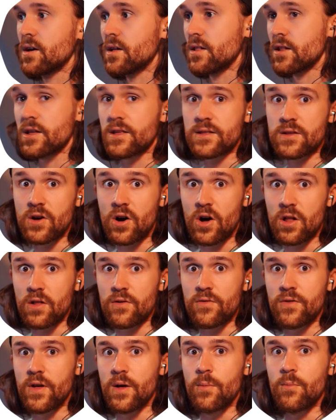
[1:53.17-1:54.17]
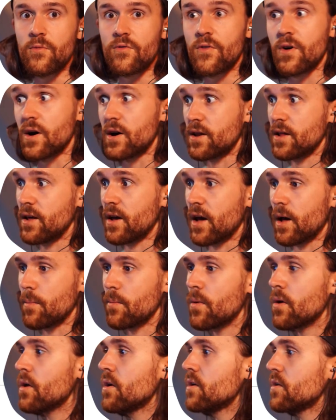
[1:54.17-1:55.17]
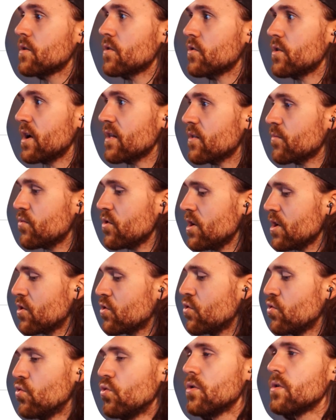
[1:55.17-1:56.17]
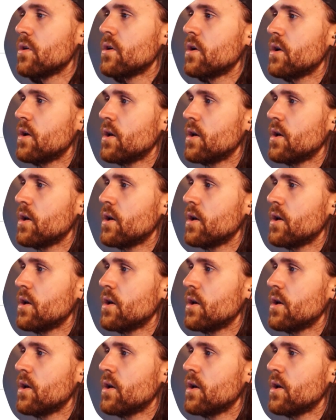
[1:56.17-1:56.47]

list all of them via the app. So that's pretty cool.